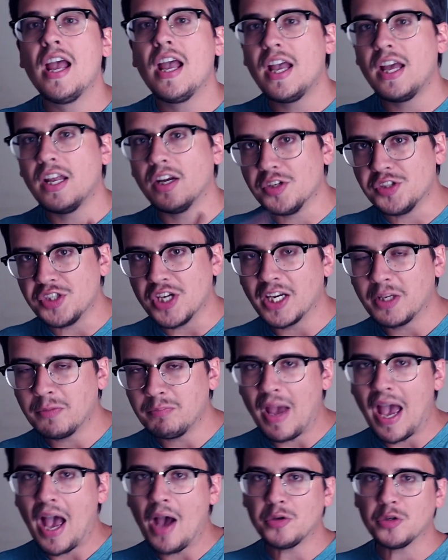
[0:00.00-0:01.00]
energetic
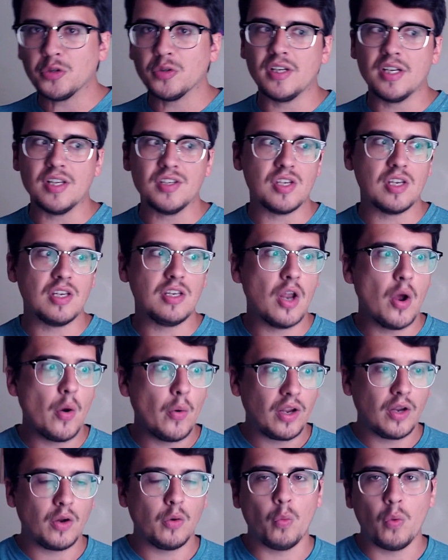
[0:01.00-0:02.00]
boundaries and
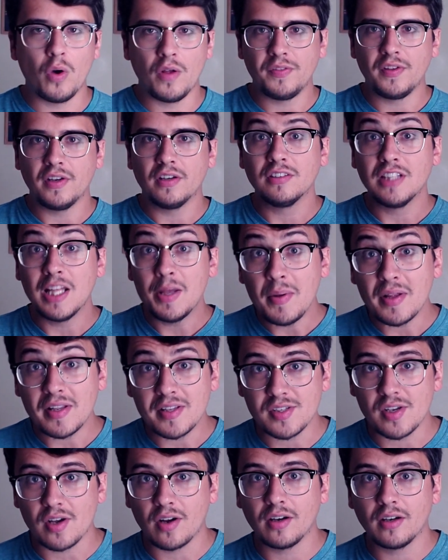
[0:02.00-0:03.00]
knowing what their limits
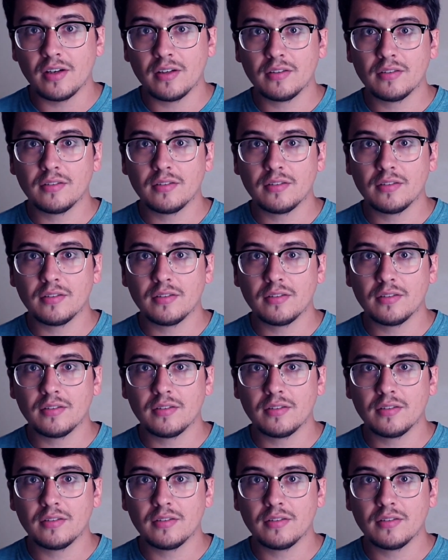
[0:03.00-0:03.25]
are.